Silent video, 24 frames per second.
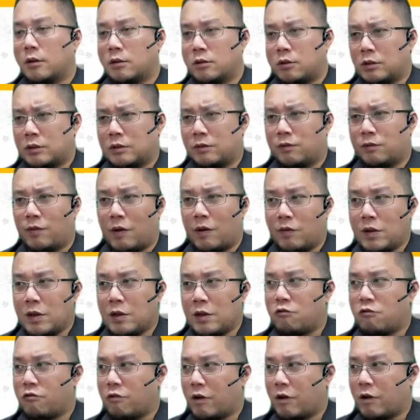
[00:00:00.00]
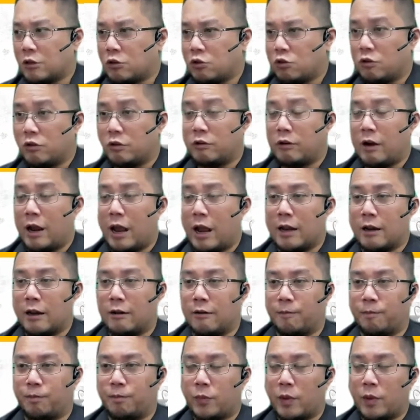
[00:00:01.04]
So it's very gradual
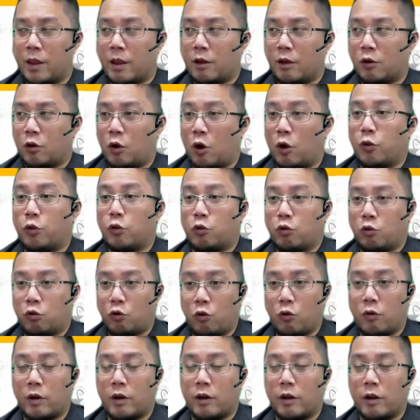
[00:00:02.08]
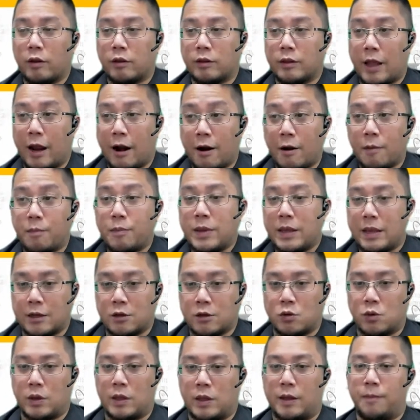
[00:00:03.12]
and controlled therapy
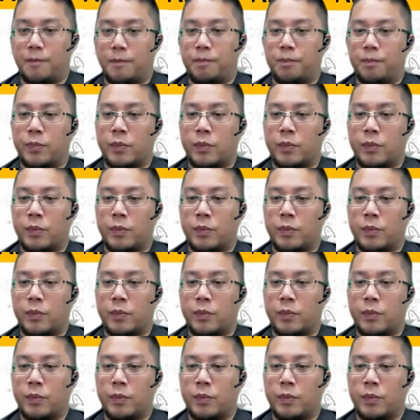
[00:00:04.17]
actually.